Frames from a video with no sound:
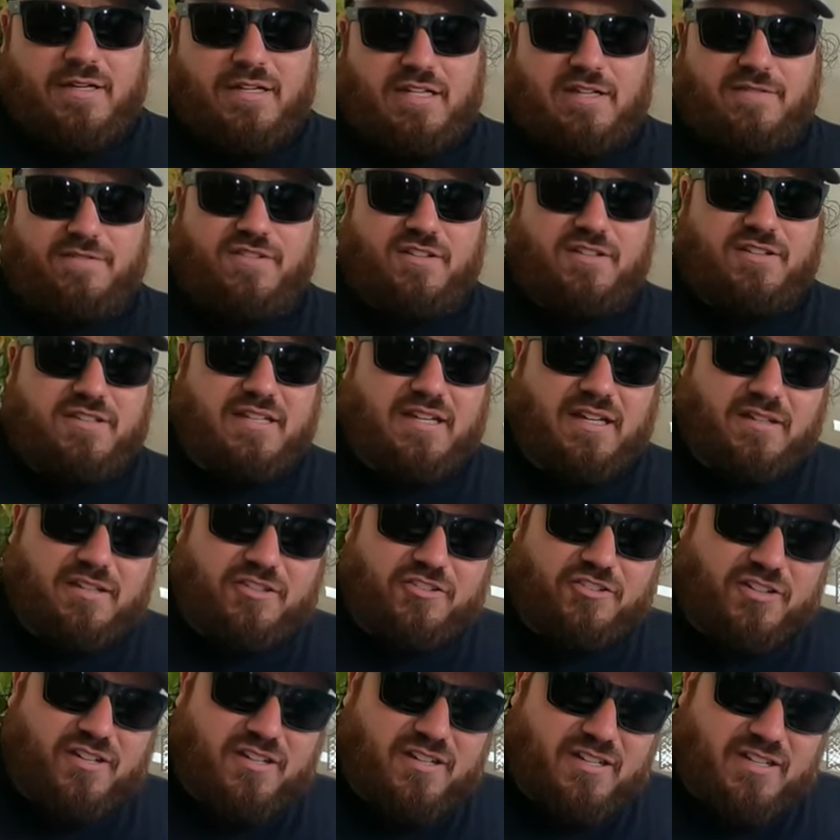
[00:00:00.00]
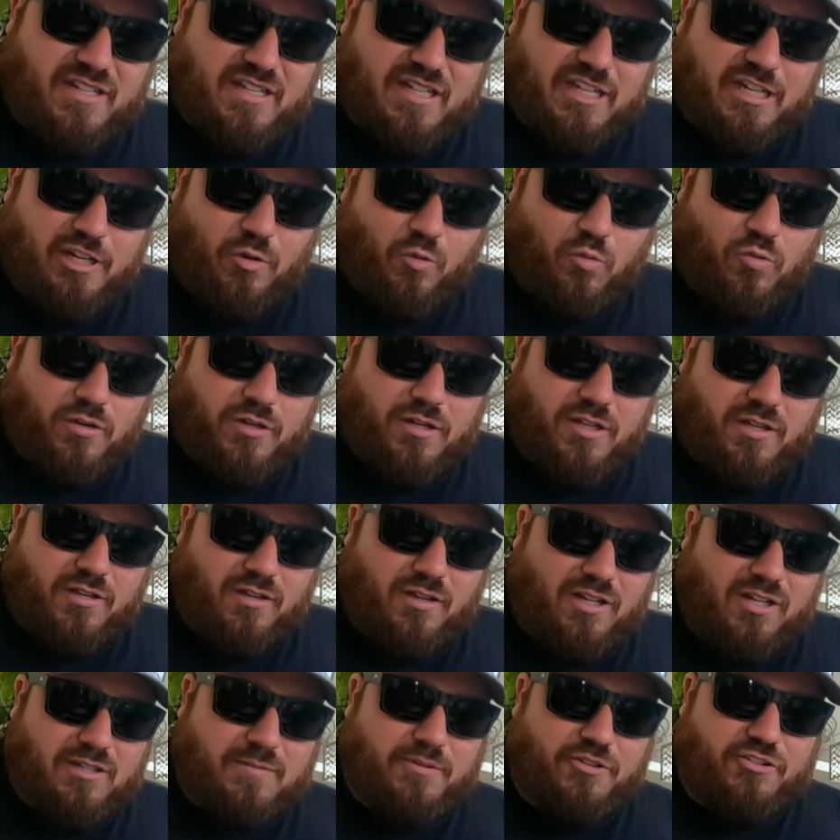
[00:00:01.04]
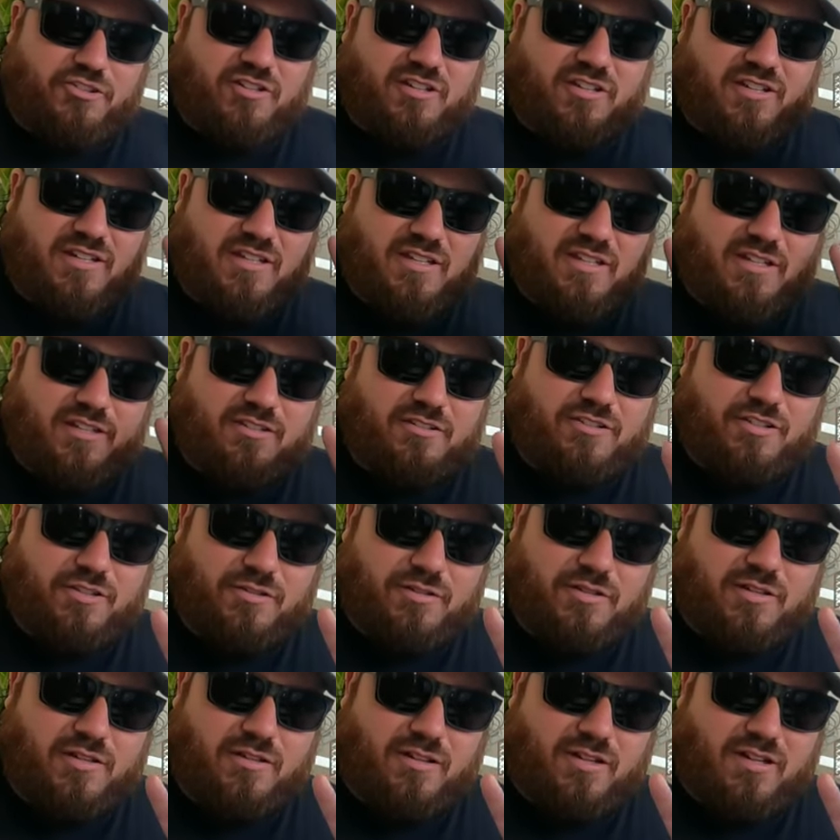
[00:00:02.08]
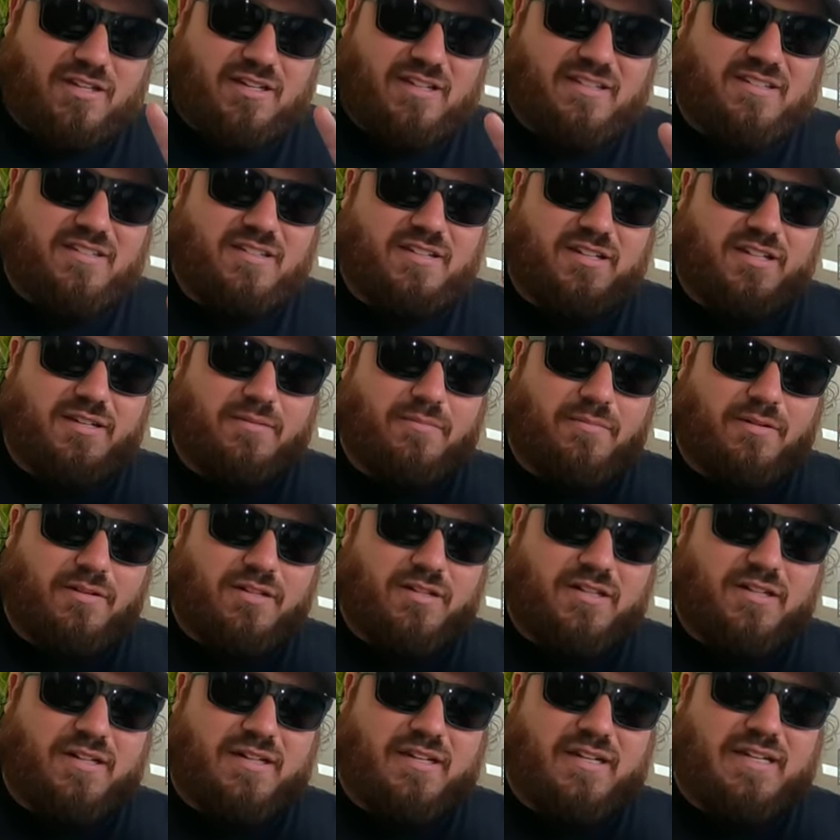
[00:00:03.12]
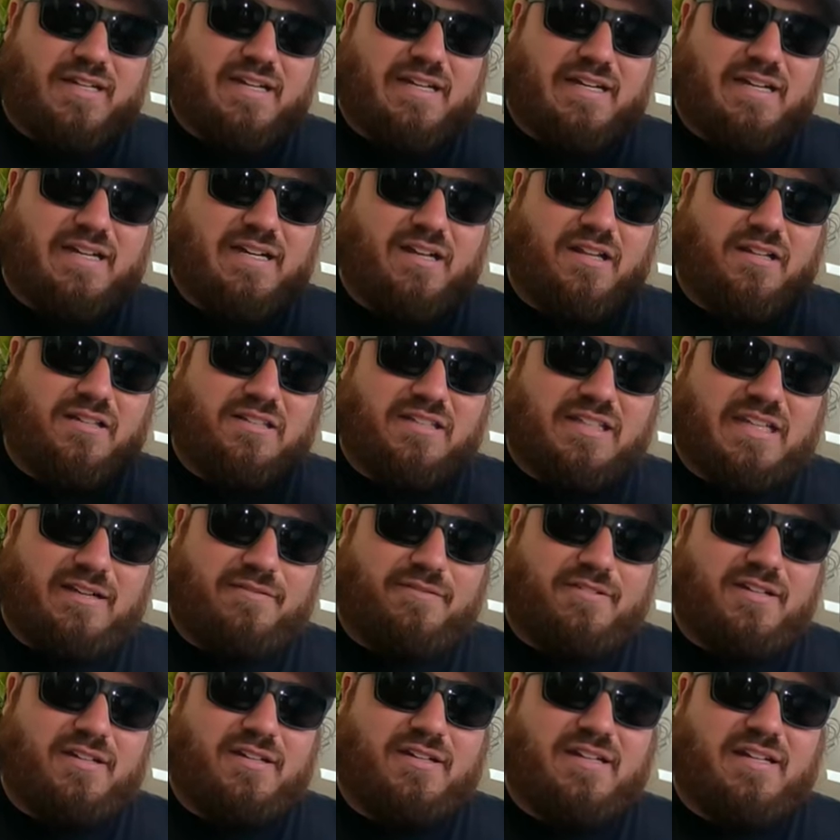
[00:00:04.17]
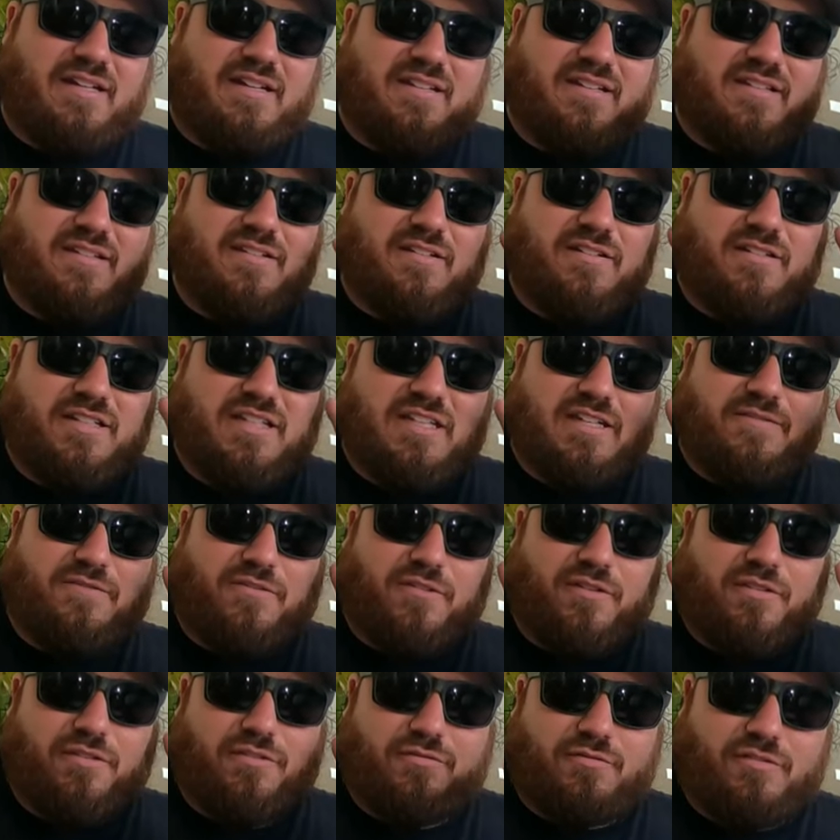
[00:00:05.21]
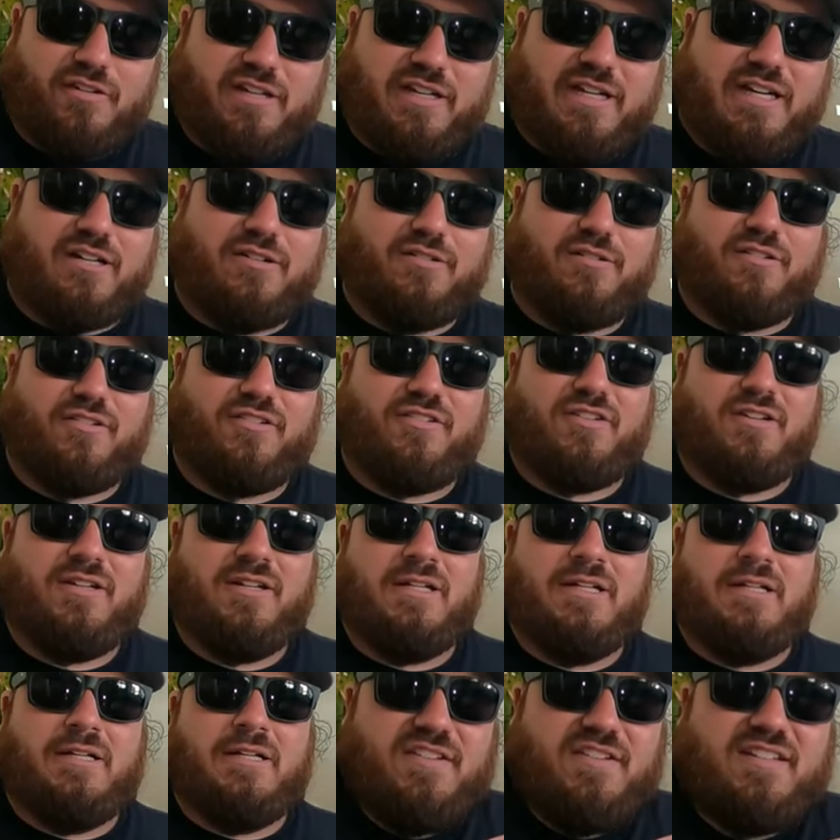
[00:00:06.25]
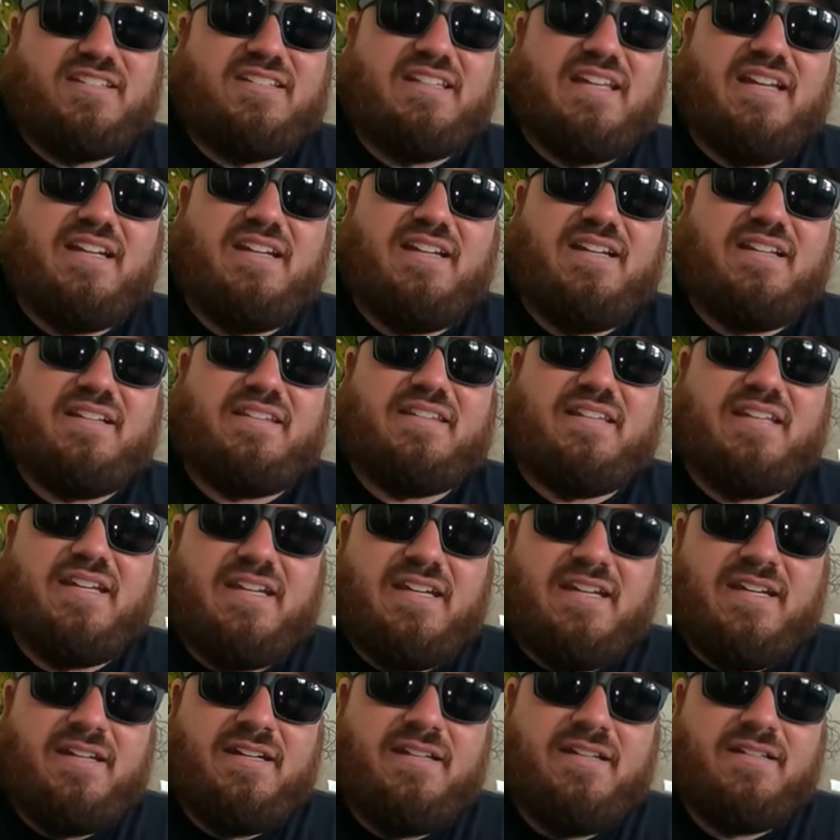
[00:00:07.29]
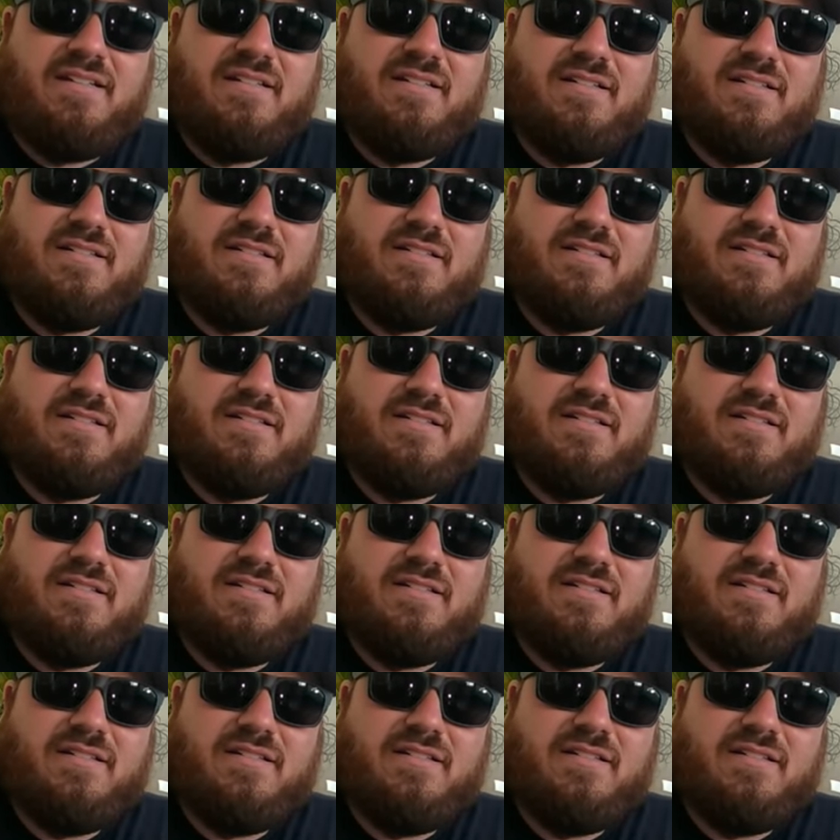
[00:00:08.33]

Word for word: If you tell it you're going to eat at 1 o'clock, but you're going to eat at 2 o'clock, it's going to come on at 11 and it's going to heat for three hours. If you set it at 10,